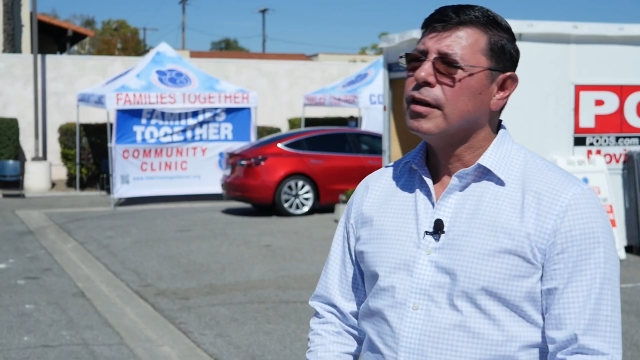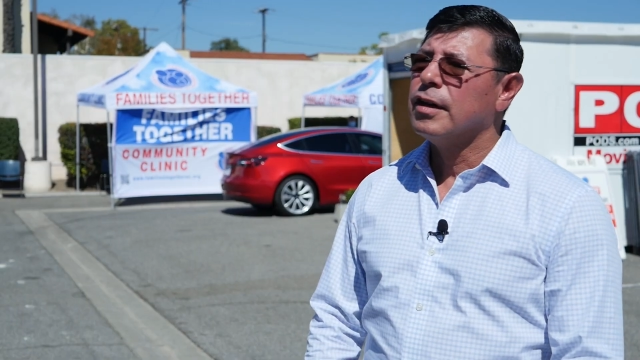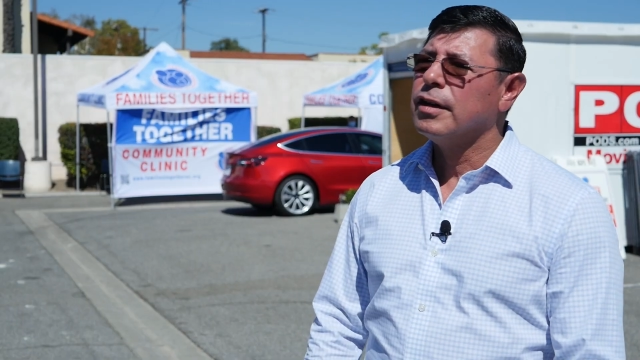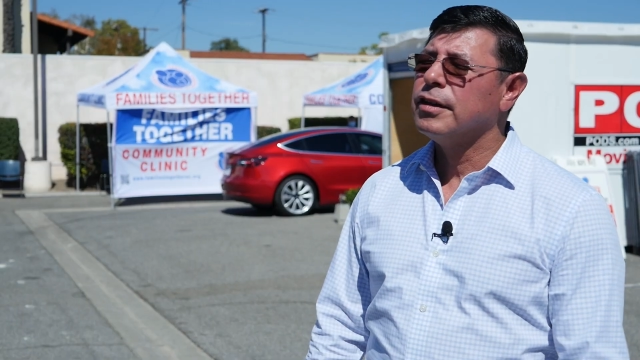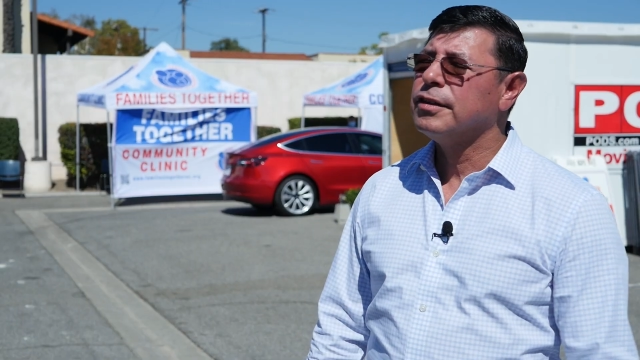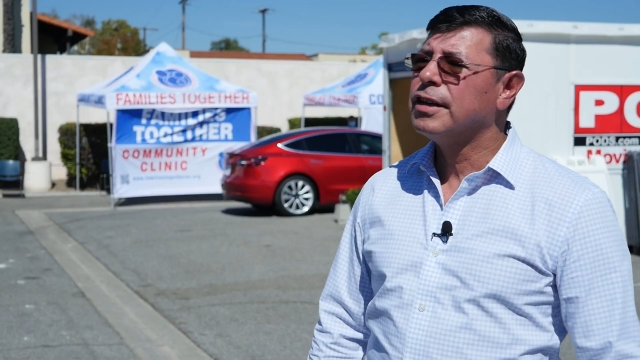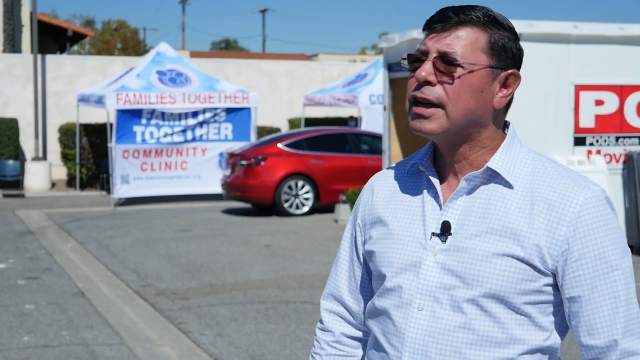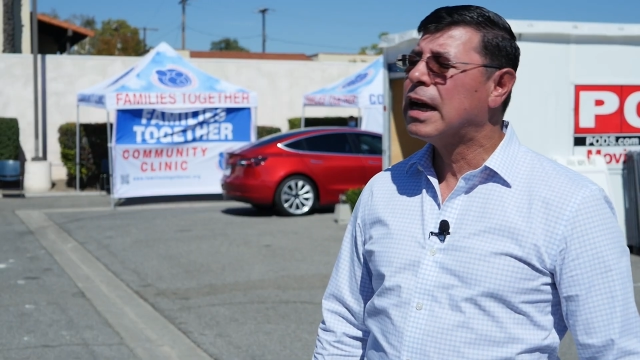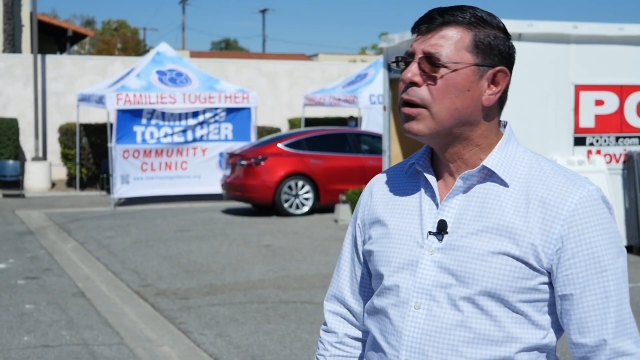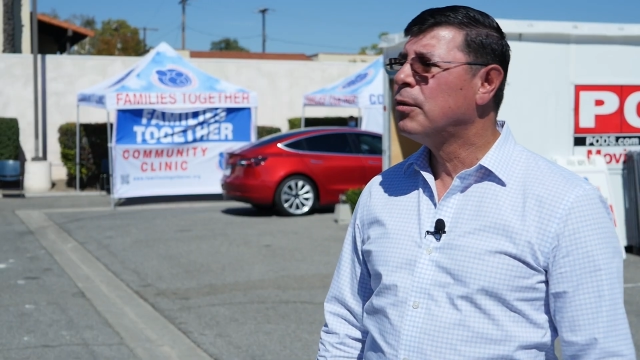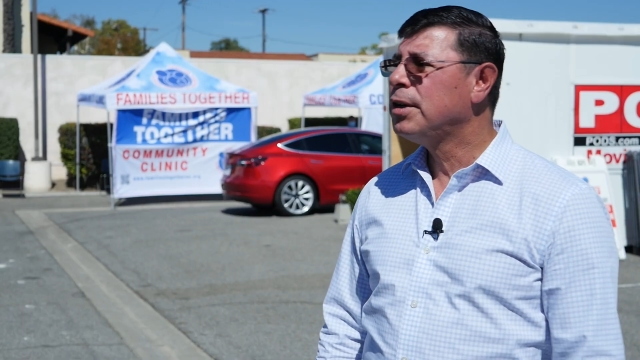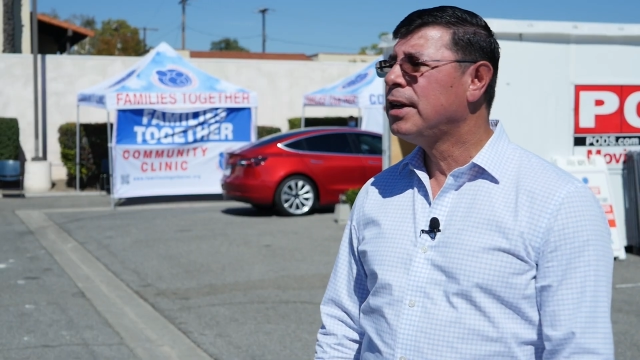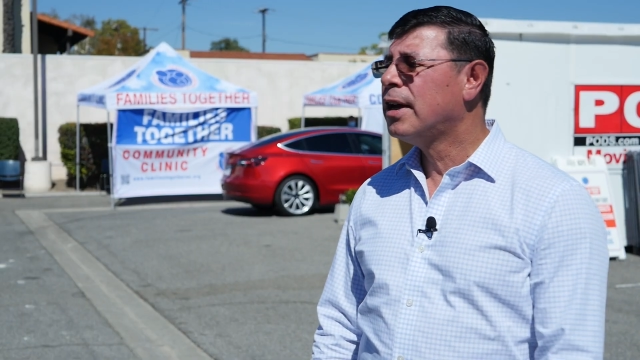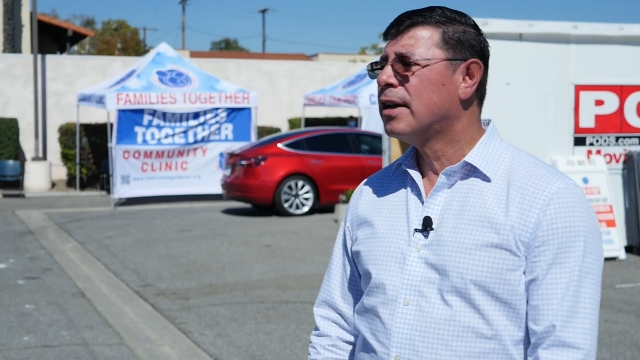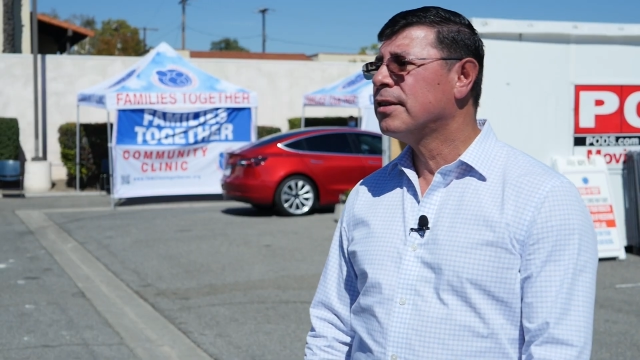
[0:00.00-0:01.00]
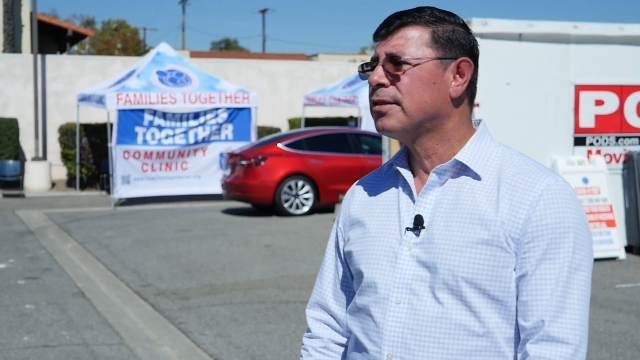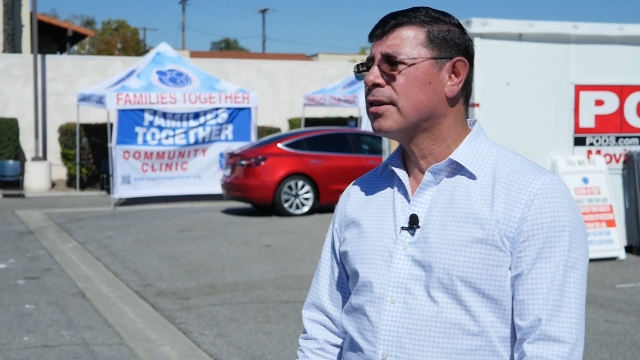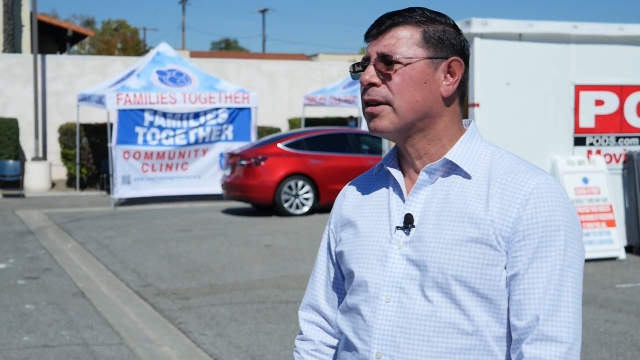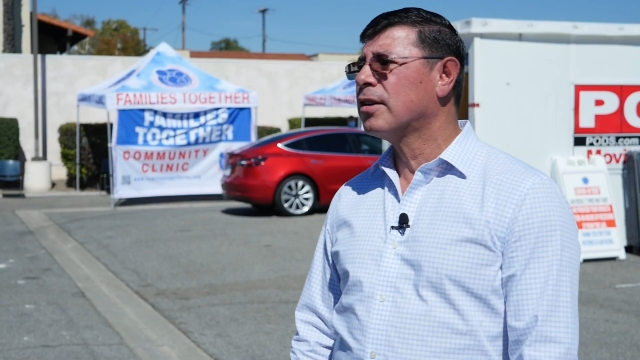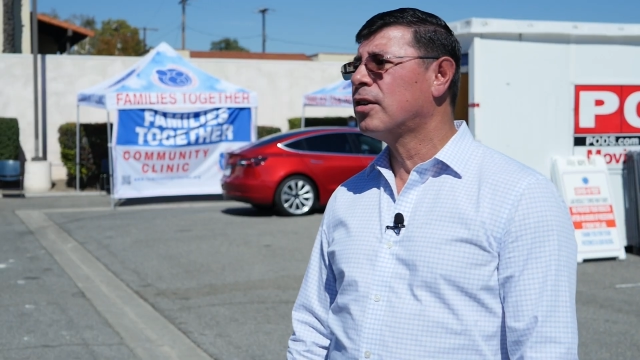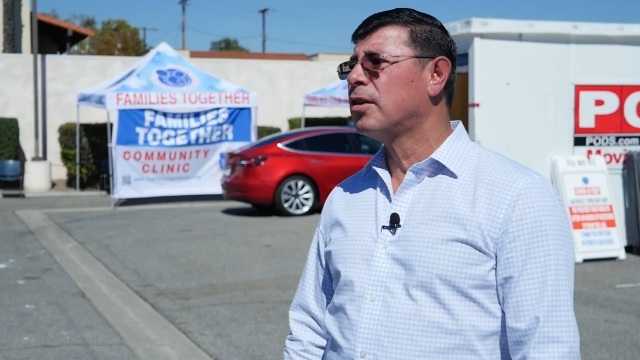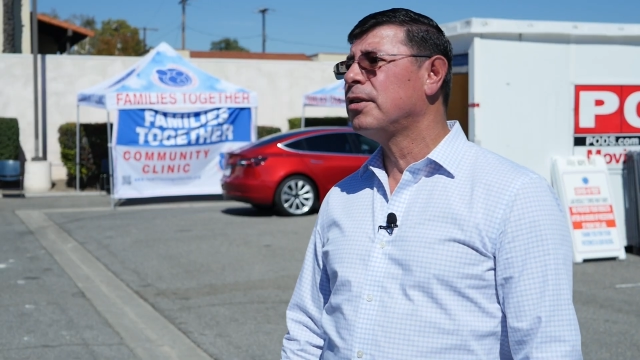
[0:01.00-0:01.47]
The county has
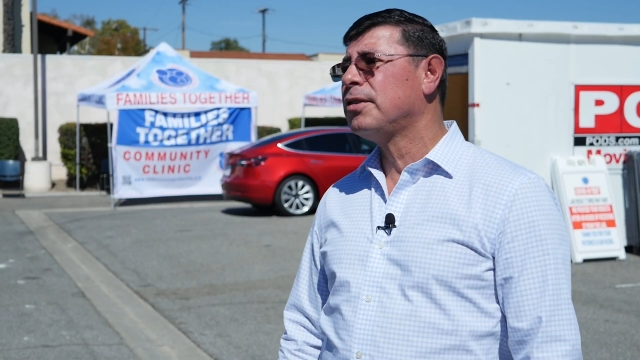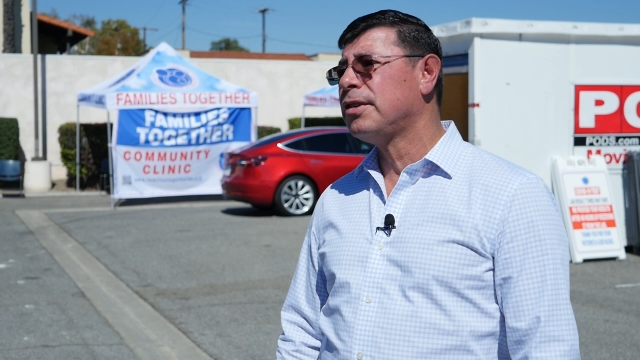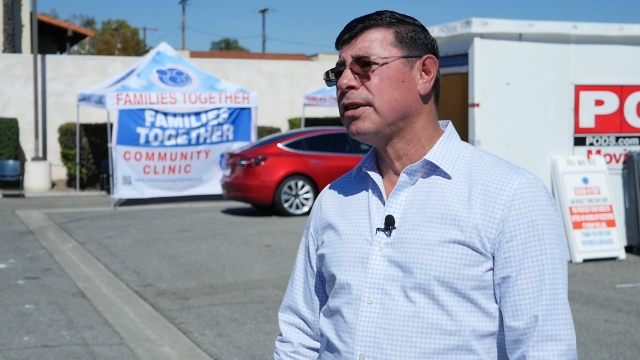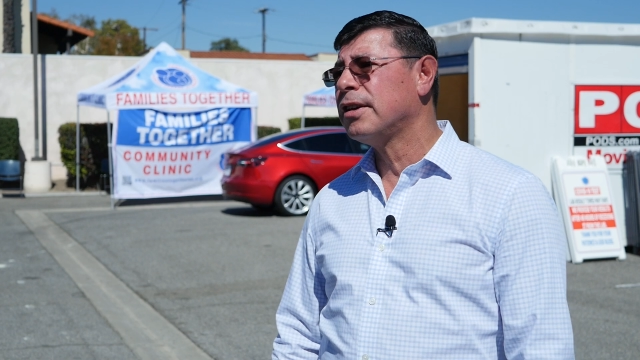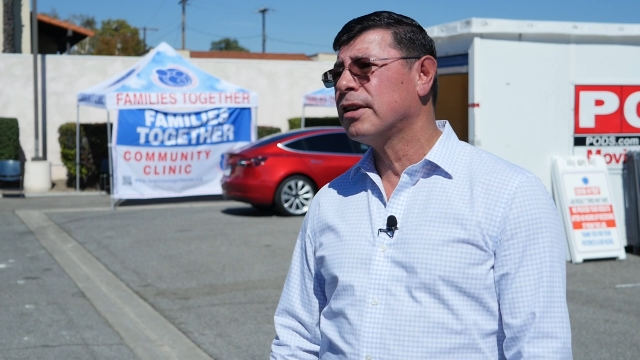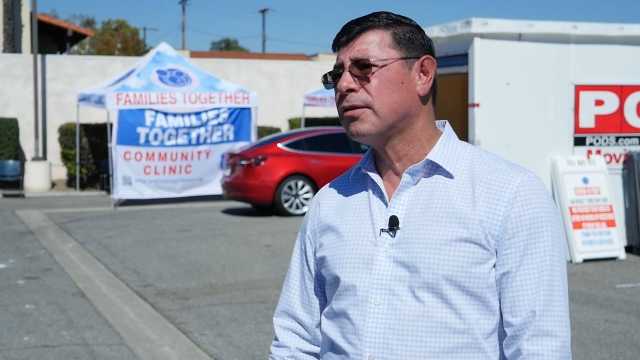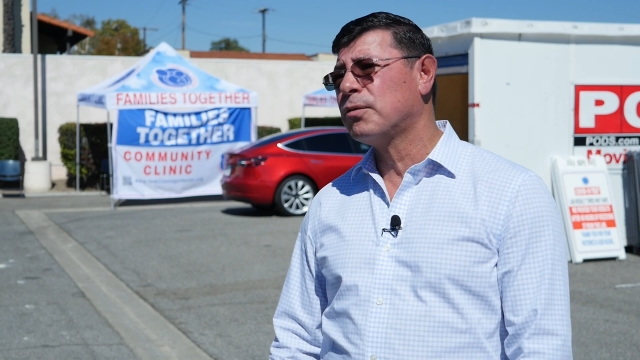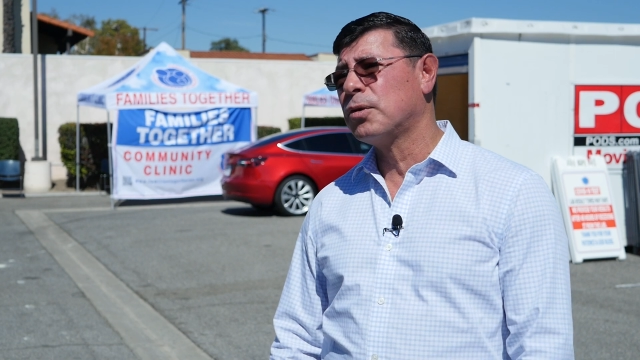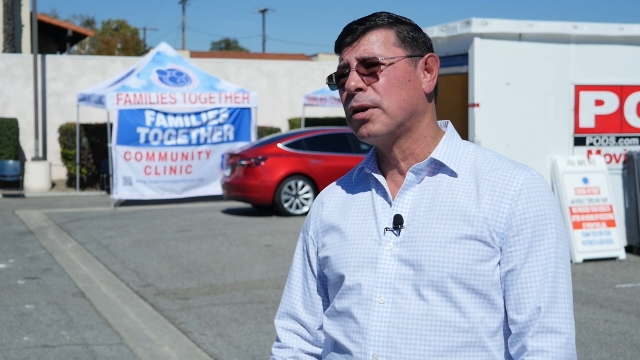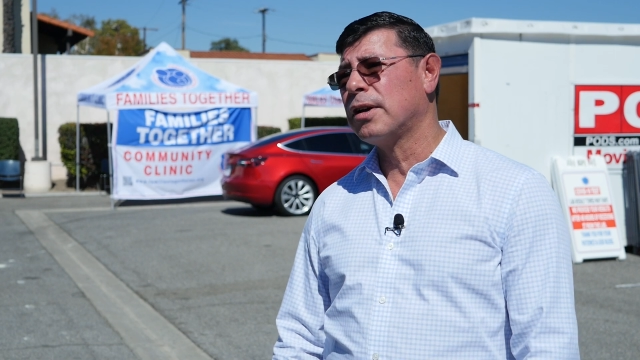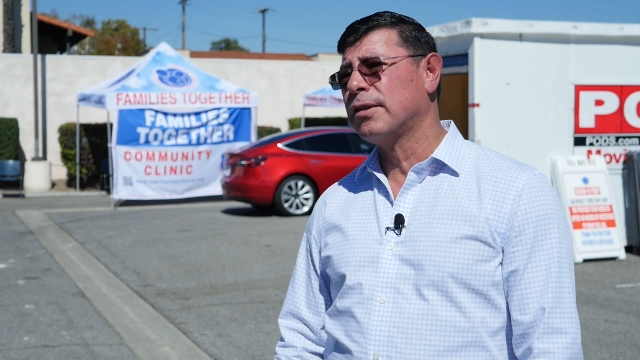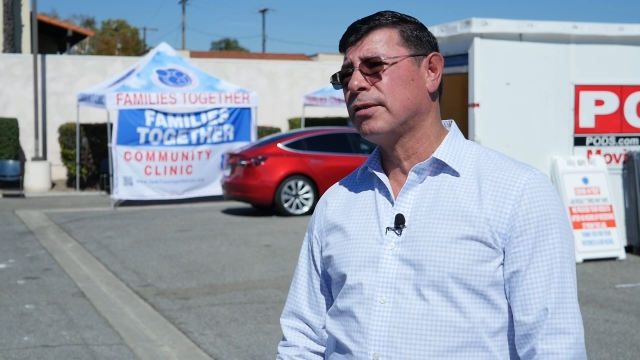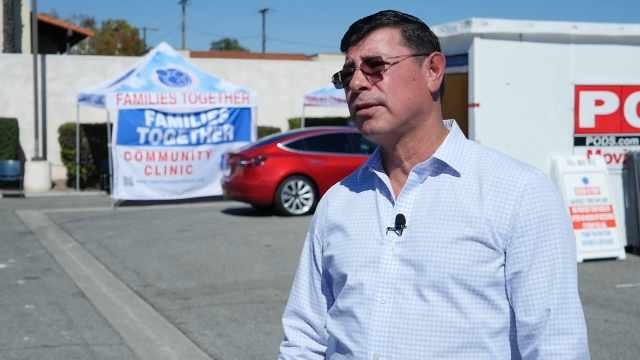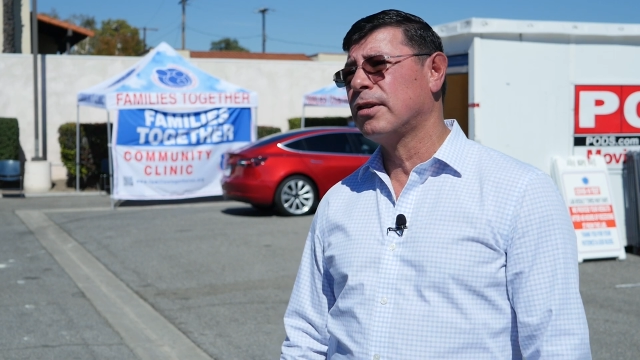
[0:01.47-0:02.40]
guarantees for us